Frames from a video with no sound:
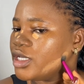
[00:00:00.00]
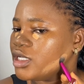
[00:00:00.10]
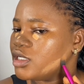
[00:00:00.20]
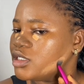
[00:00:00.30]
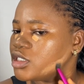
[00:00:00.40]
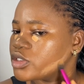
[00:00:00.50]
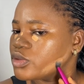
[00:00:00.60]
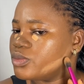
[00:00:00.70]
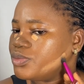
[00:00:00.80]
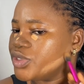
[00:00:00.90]
a
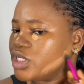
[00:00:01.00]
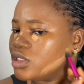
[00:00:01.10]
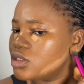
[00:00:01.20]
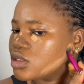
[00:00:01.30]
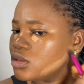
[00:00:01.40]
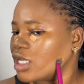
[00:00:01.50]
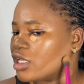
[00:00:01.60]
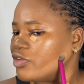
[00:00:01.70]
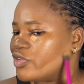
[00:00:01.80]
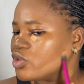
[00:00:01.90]
little bit. And
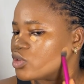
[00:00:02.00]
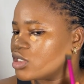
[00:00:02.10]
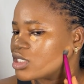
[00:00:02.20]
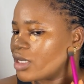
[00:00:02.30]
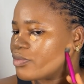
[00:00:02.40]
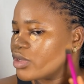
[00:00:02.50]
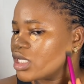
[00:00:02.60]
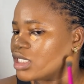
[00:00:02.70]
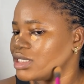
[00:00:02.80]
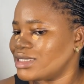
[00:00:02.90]
if you notice, I'm
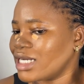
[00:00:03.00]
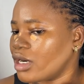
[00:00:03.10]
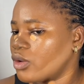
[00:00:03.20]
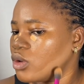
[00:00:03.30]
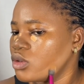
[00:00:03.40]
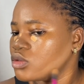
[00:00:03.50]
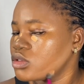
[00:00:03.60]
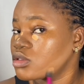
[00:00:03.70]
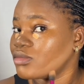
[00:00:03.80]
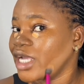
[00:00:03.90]
bringing it down
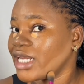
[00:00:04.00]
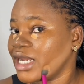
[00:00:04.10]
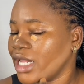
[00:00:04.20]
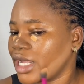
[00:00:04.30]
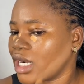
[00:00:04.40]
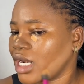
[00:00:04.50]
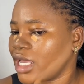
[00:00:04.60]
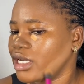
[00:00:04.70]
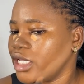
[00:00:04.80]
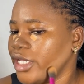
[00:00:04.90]
to my
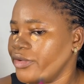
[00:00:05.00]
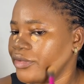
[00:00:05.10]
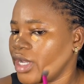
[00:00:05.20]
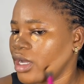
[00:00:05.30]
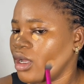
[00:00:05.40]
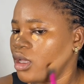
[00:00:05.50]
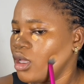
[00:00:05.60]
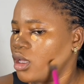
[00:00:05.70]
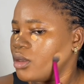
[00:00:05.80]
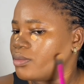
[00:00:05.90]
neckline area,
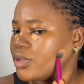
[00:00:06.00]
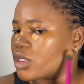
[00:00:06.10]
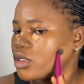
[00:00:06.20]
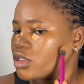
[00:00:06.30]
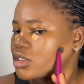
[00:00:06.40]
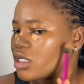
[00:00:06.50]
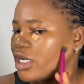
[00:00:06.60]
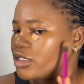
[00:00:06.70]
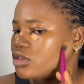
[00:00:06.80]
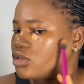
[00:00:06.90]
because
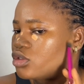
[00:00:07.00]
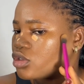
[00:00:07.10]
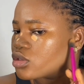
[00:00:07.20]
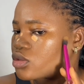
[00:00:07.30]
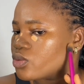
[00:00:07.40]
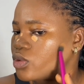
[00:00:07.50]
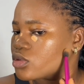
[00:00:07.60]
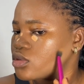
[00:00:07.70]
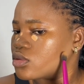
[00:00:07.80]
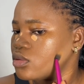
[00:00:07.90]
I just
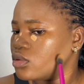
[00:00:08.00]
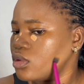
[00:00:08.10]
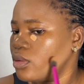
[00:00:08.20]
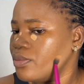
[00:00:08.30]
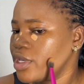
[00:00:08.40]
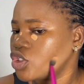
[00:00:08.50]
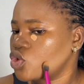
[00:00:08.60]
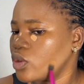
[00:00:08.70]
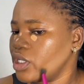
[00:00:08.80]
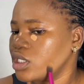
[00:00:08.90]
want to make
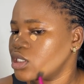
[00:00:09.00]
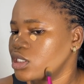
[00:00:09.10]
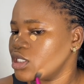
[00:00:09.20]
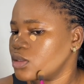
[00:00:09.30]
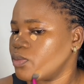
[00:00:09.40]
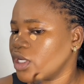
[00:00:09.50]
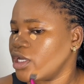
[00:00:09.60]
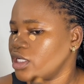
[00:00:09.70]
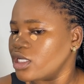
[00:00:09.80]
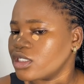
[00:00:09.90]
sure it is
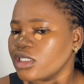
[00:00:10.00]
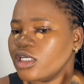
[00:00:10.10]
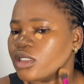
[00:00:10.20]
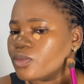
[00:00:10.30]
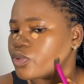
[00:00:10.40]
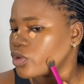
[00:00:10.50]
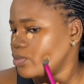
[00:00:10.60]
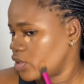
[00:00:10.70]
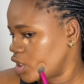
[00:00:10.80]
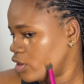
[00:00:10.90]
blended in
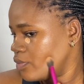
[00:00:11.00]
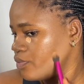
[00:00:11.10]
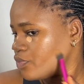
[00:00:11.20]
properly.